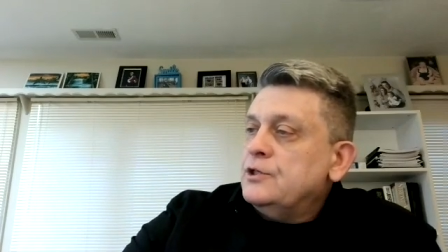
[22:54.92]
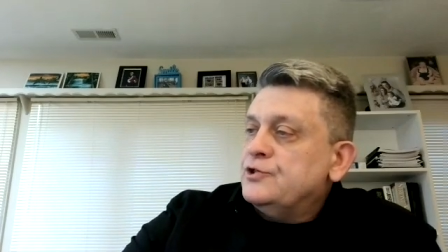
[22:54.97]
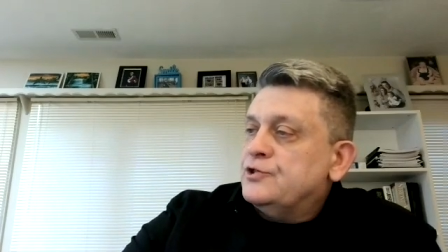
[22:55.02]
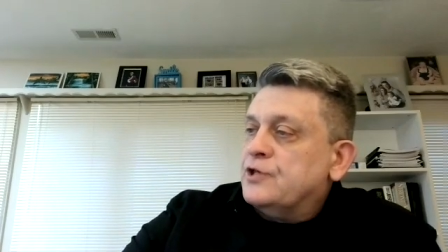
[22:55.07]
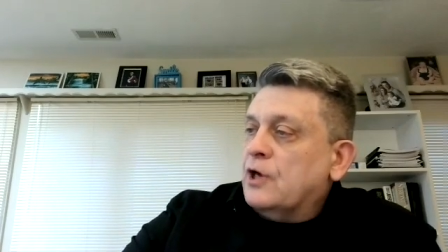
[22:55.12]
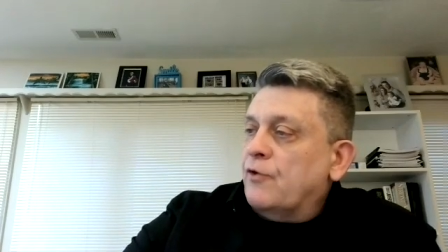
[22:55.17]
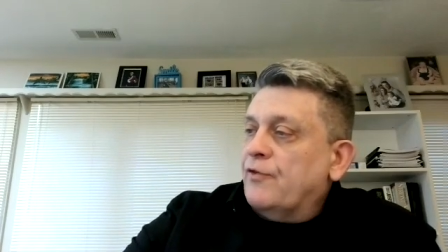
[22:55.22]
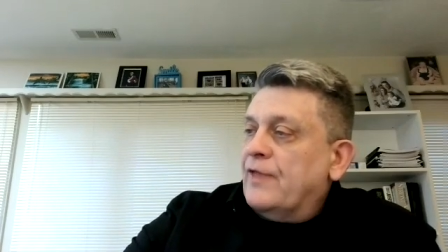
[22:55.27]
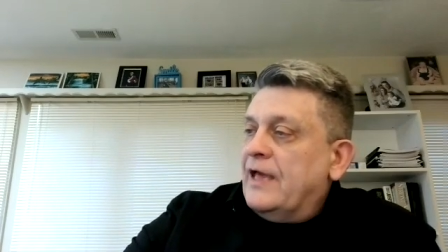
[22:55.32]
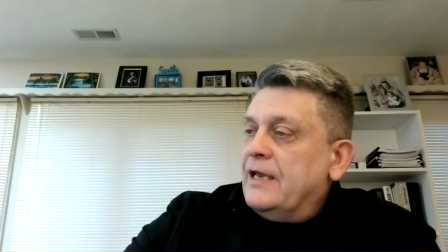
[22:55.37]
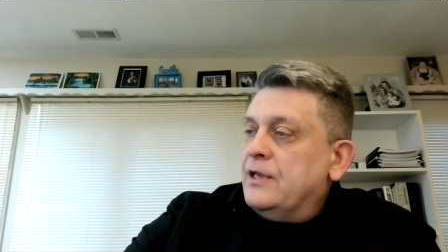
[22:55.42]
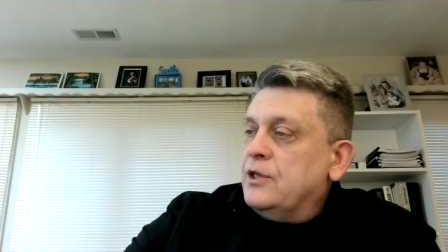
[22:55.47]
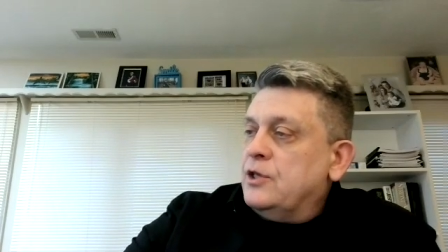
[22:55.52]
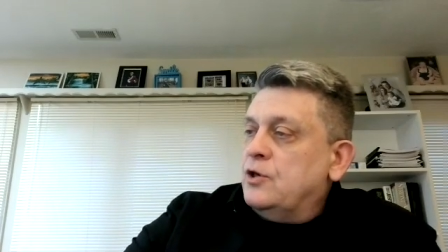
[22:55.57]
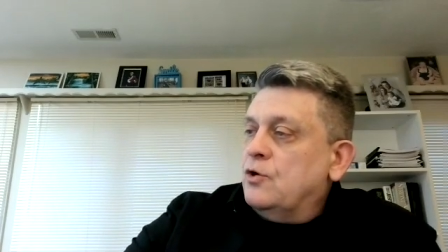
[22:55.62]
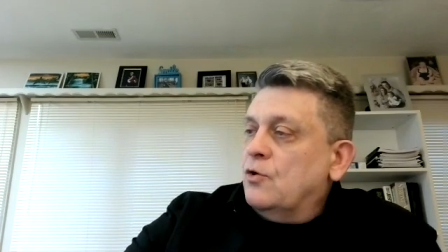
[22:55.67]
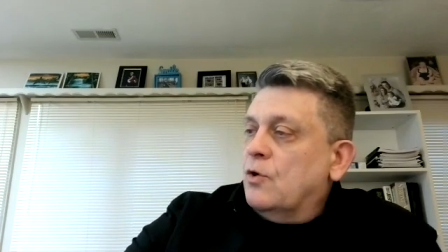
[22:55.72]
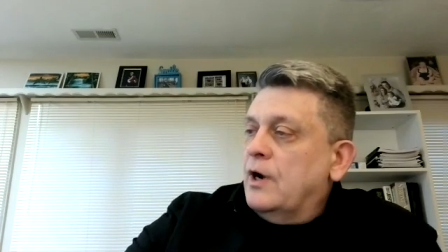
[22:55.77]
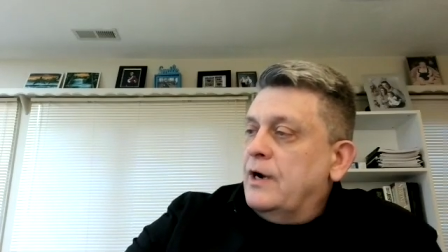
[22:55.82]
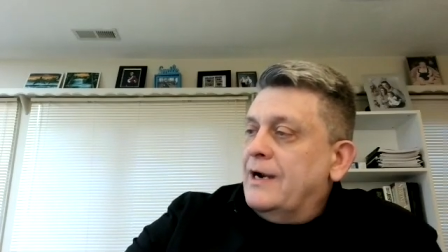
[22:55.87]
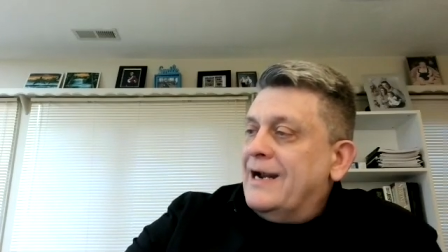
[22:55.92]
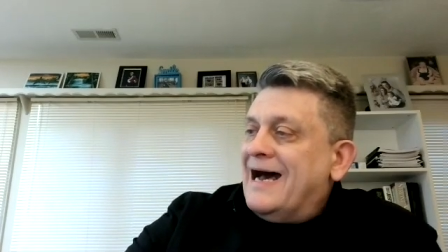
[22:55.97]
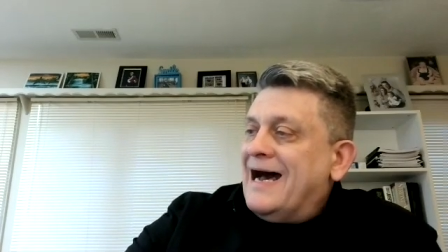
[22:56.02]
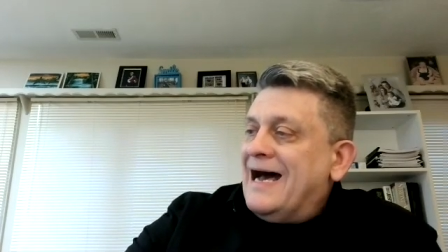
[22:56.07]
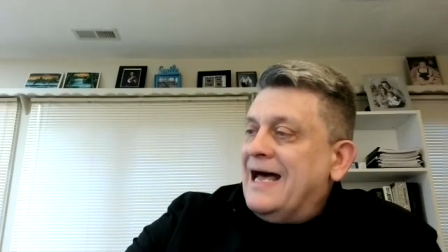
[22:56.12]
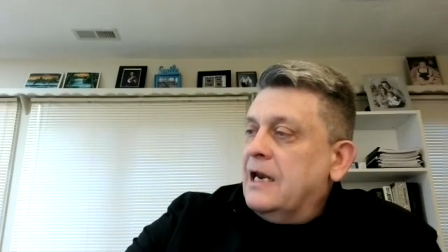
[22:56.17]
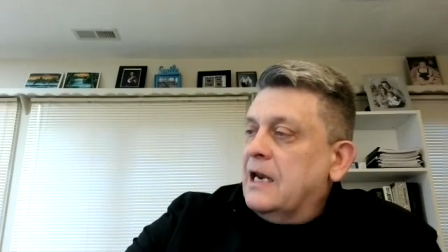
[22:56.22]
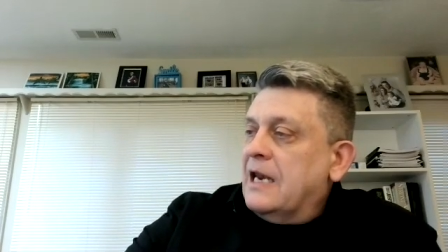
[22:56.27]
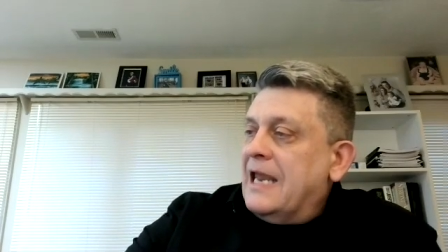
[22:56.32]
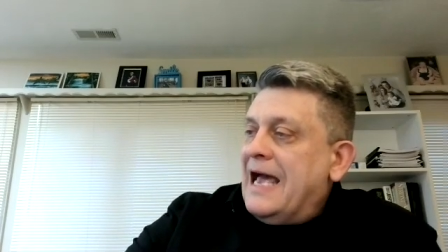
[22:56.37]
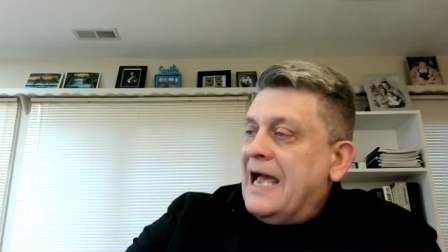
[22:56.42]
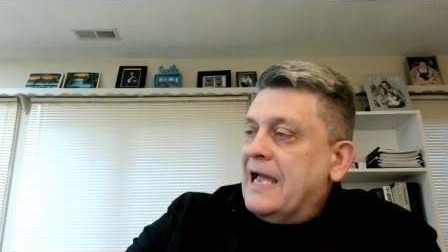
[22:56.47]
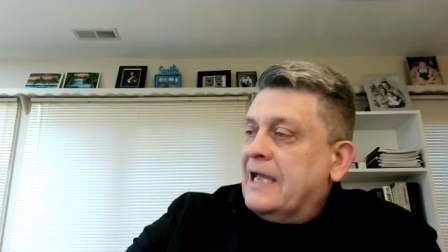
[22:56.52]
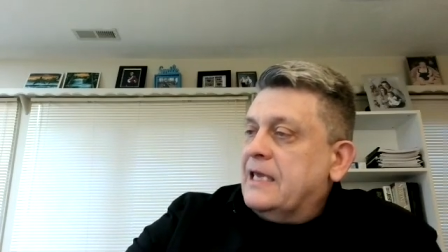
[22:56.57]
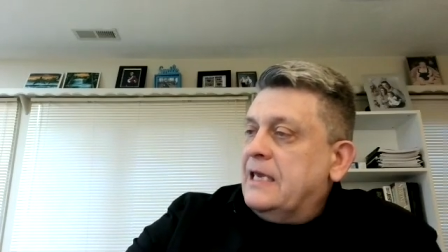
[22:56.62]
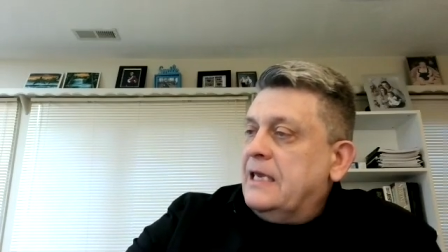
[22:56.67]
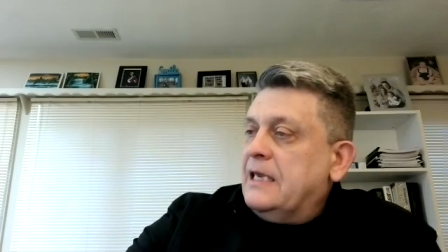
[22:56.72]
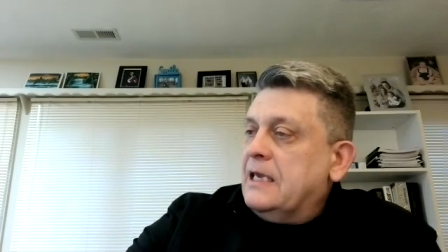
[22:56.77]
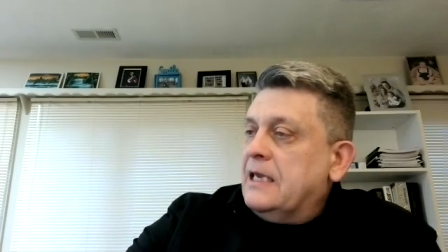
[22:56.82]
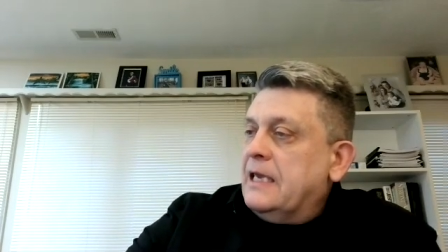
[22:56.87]
So that you are not
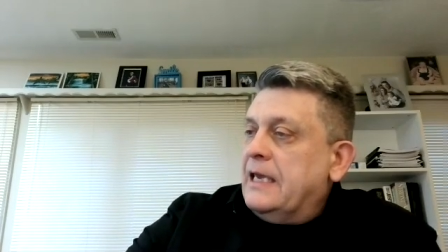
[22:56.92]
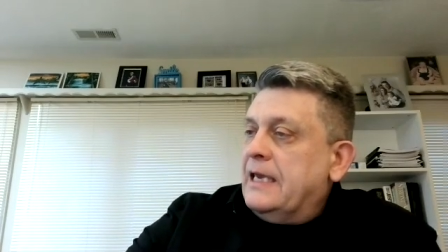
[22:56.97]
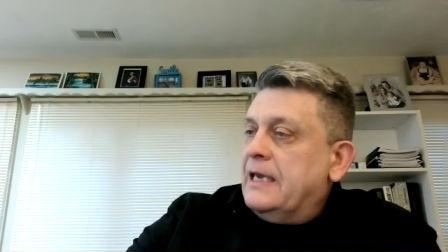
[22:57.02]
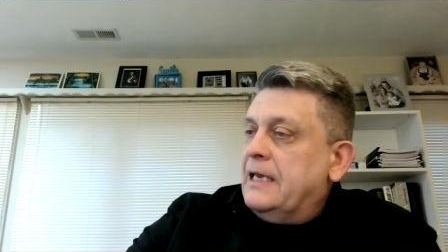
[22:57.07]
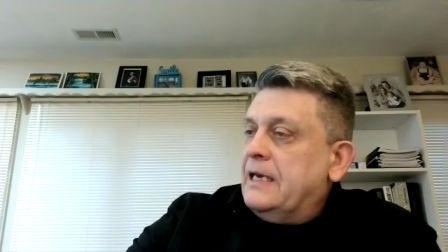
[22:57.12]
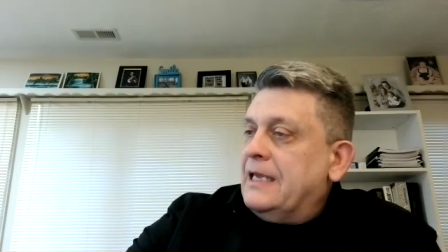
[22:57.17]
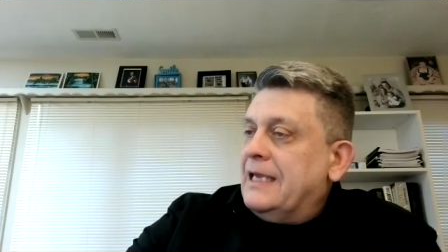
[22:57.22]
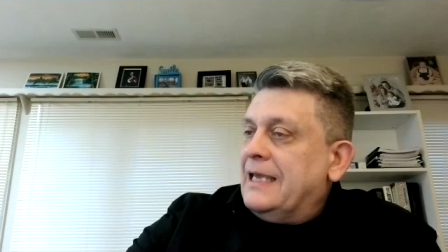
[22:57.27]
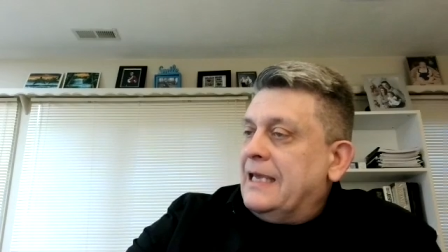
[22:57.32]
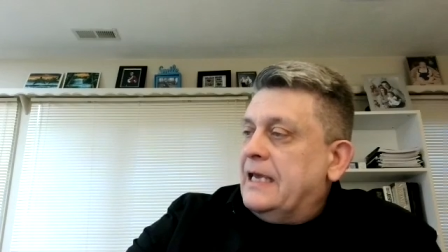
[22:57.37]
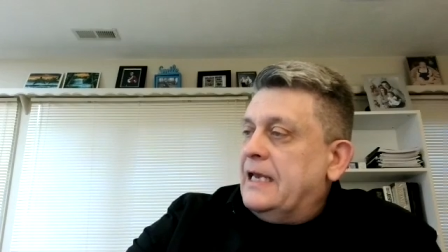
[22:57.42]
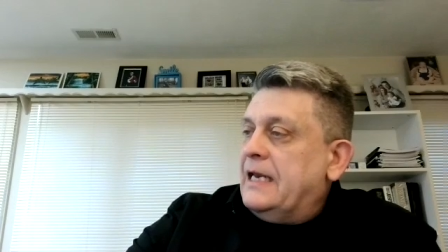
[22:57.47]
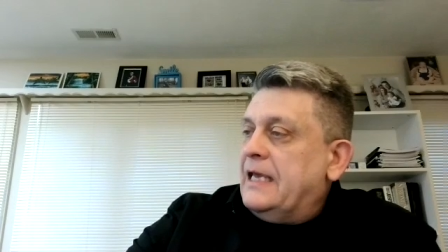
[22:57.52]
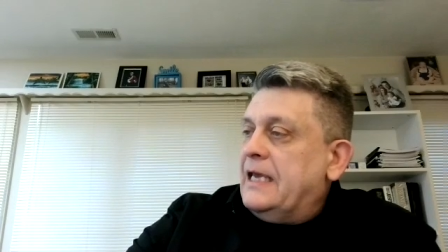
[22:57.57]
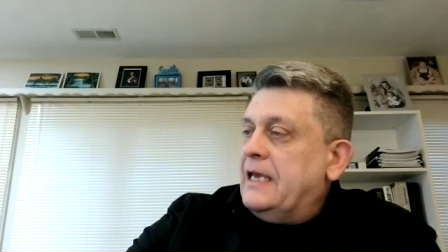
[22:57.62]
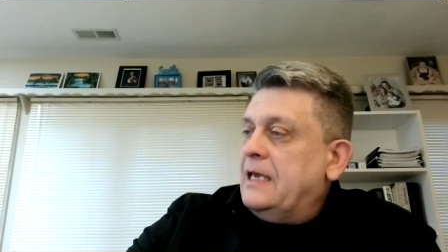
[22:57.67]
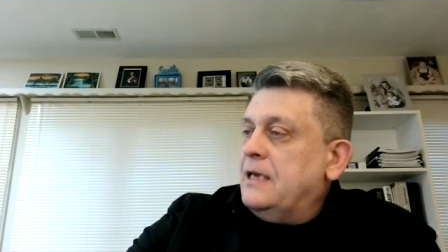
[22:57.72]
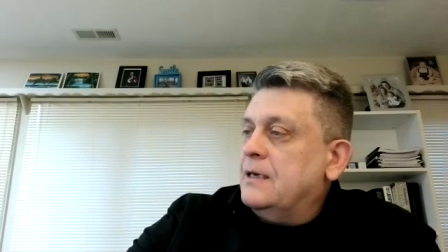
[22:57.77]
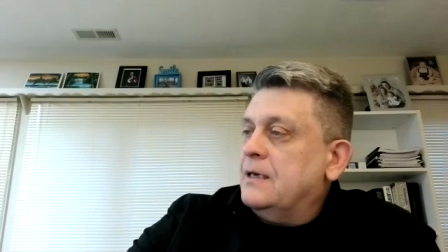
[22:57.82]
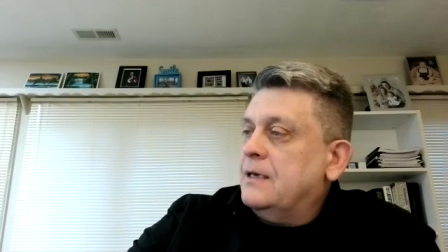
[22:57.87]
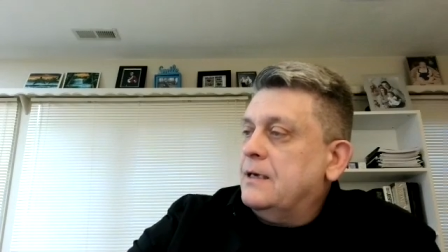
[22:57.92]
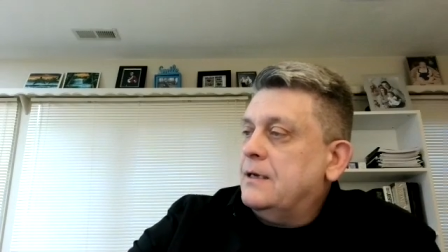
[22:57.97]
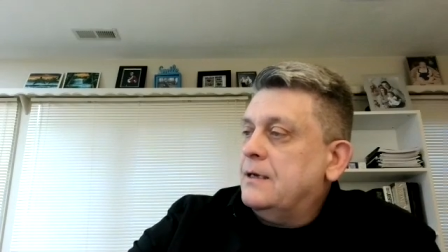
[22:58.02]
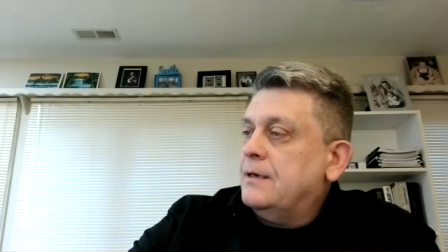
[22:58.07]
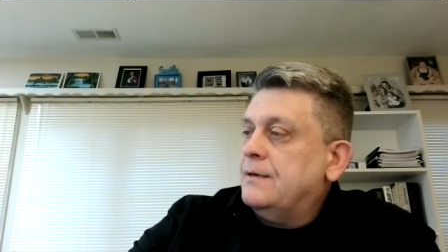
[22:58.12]
lacking in any